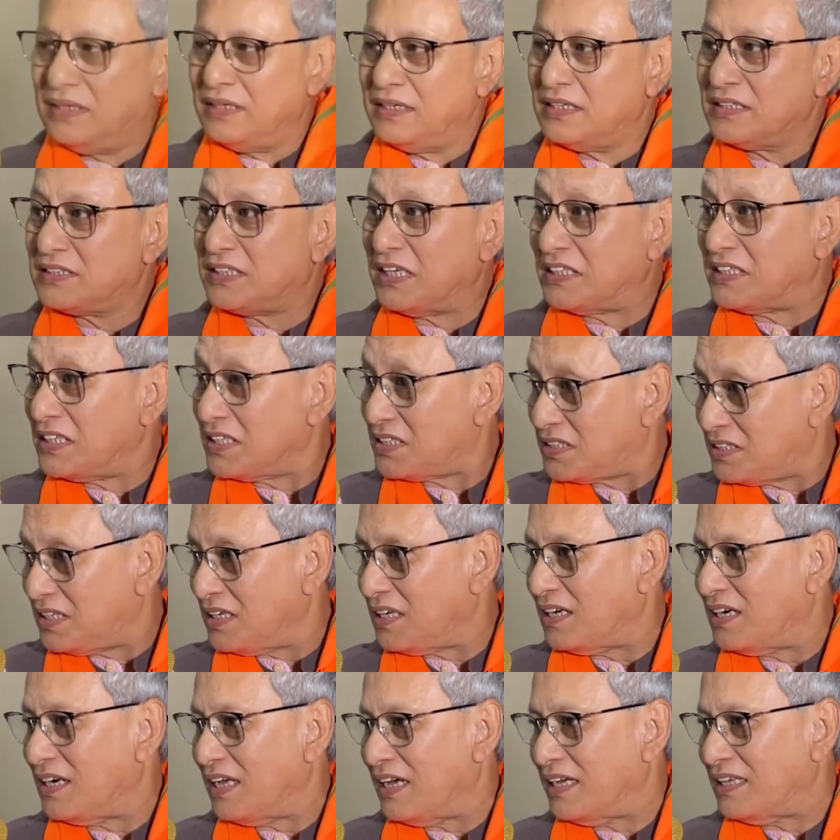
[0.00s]
sadistic
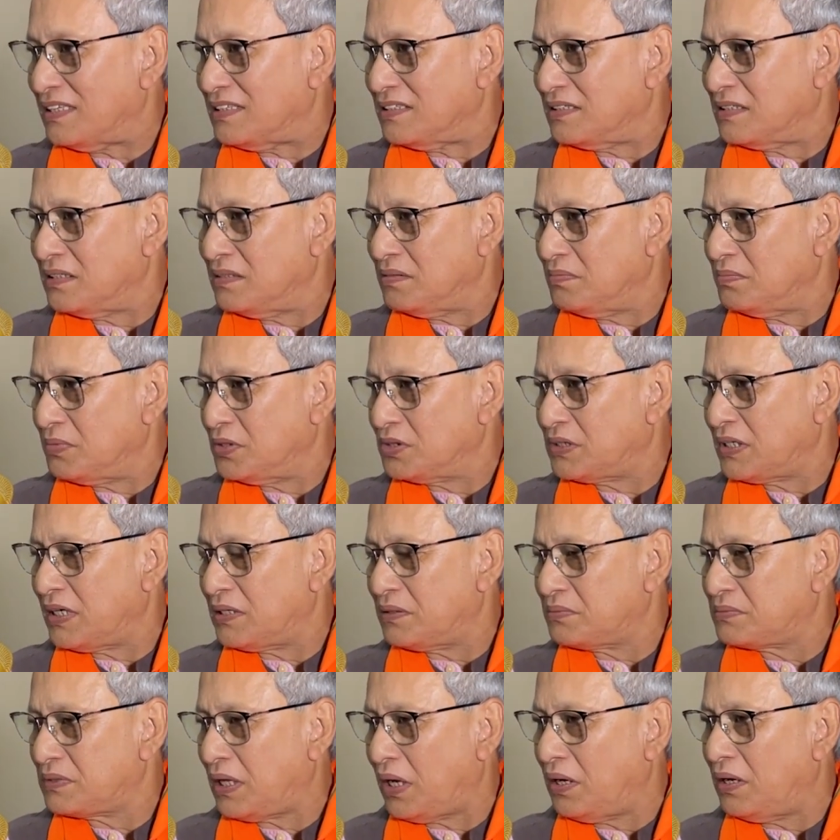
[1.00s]
alliance because
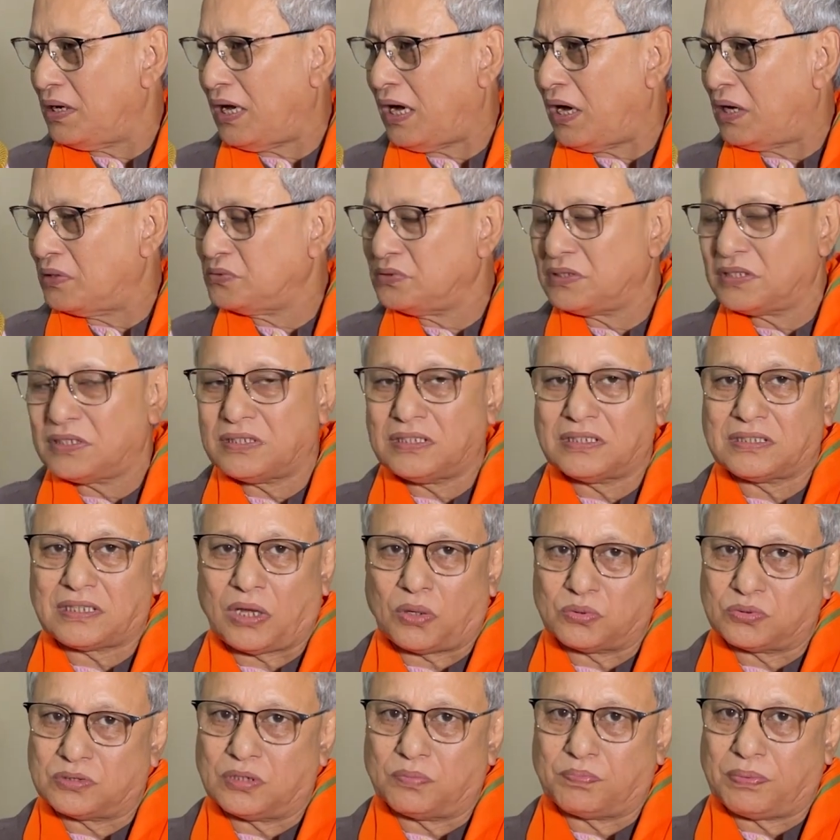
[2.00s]
hundreds and
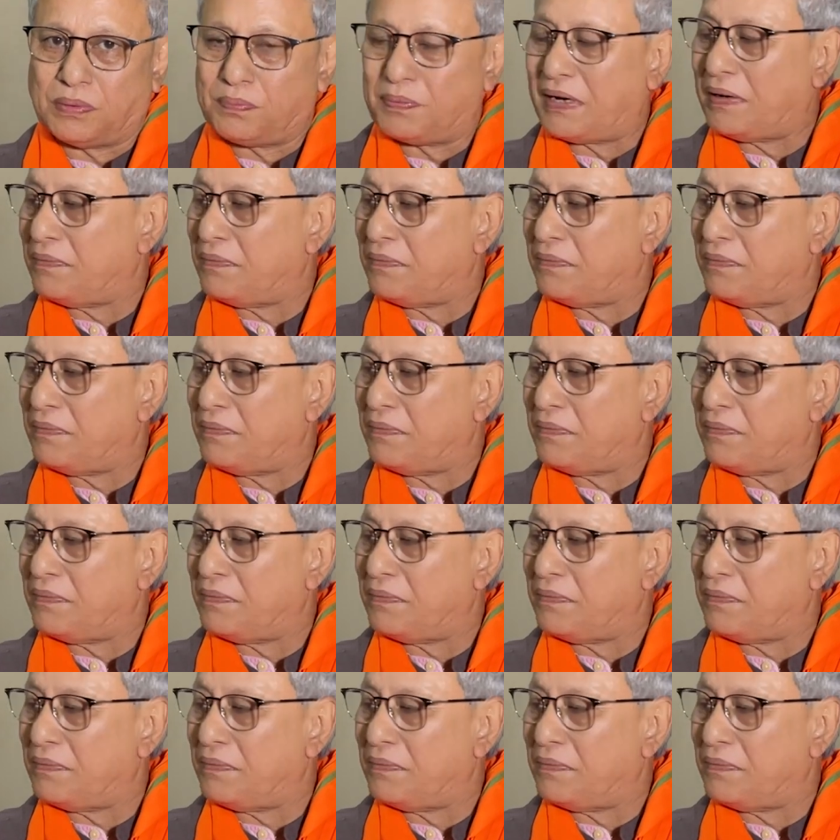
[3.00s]
thousands of people